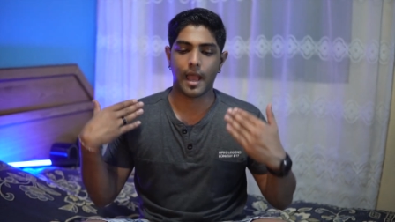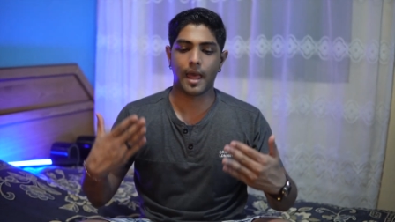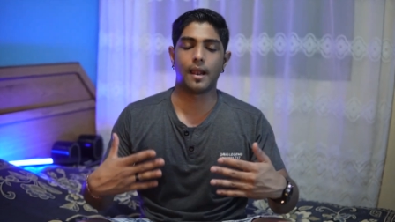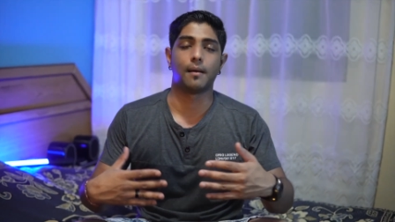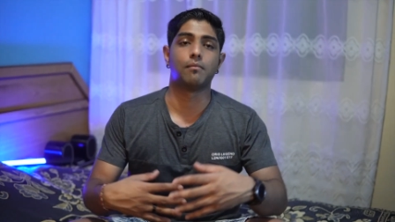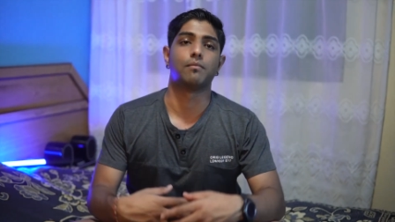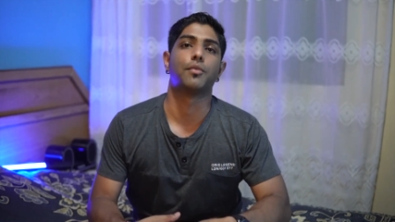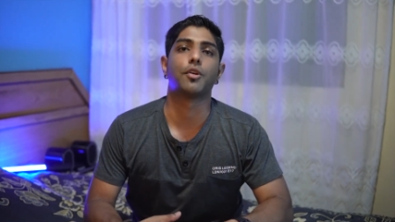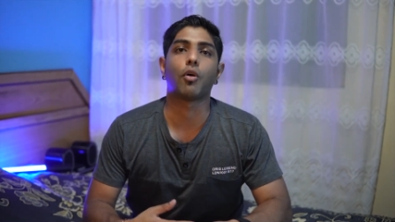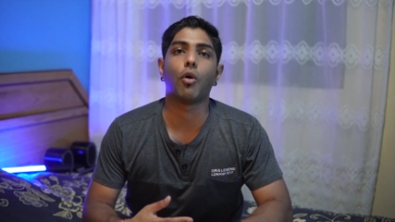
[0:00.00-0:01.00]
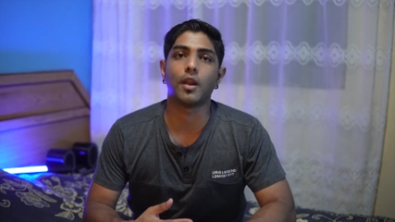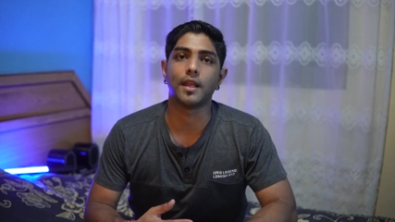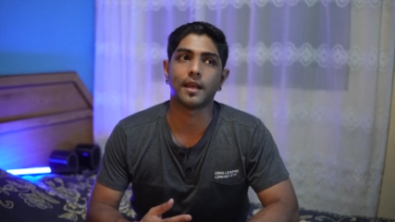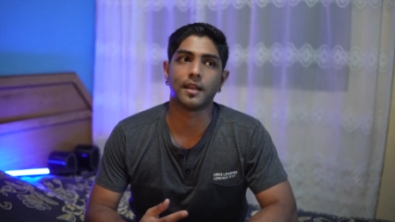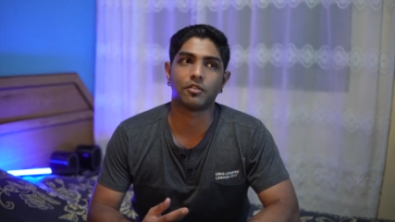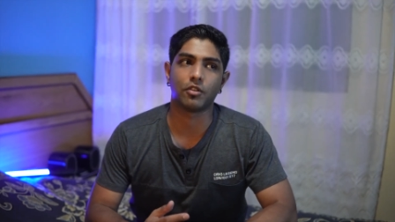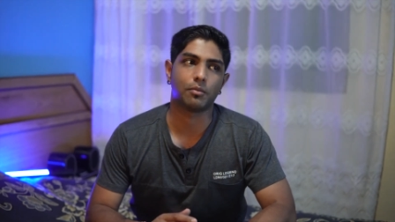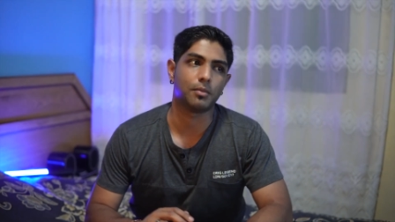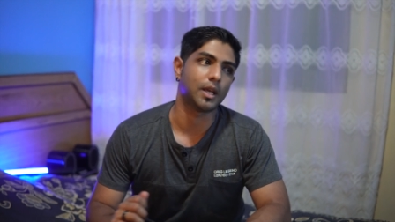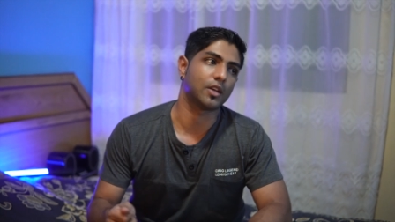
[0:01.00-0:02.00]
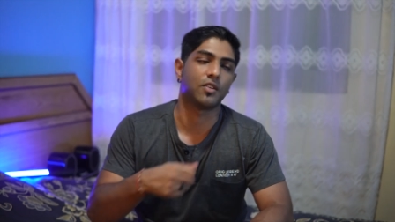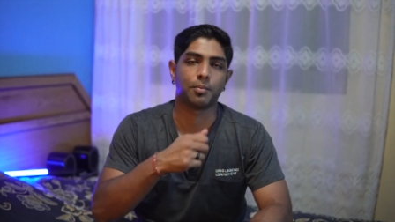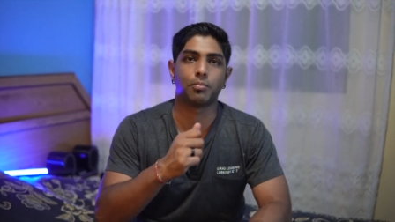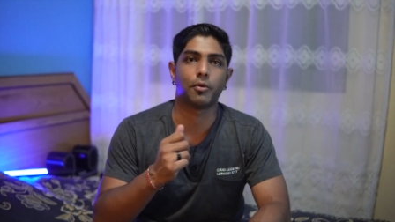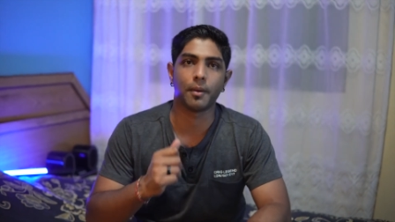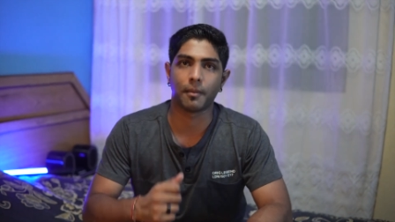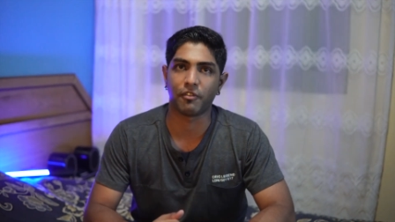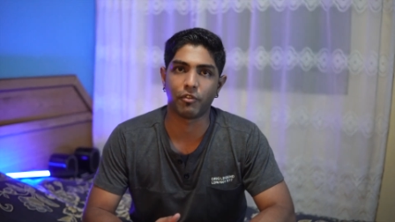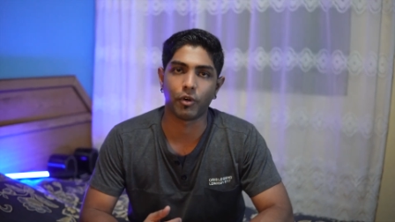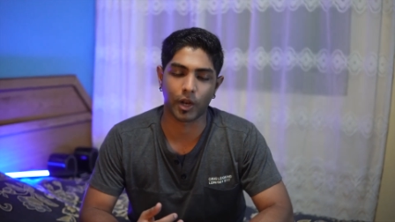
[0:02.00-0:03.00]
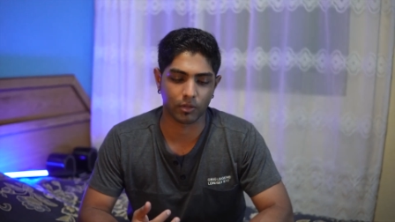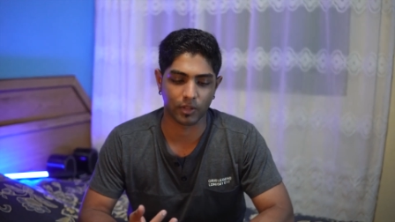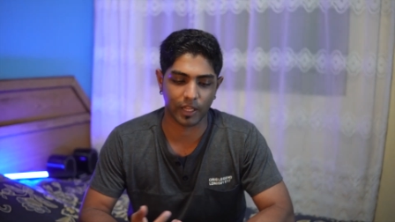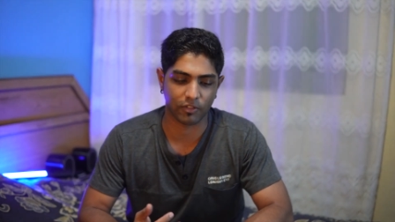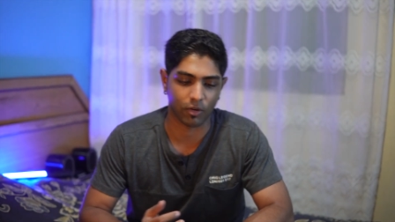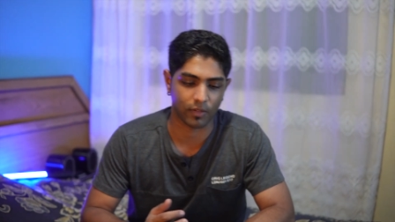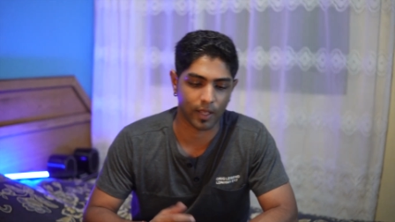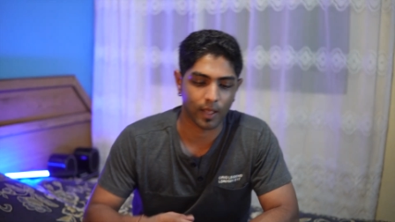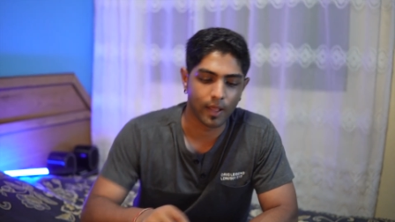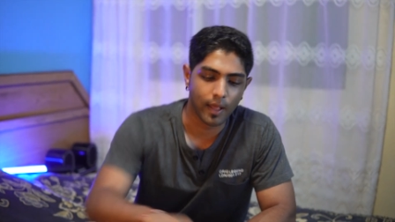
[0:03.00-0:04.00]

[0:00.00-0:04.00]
and I'm recording and it's not me actually pulling my phone out and that sort of thing.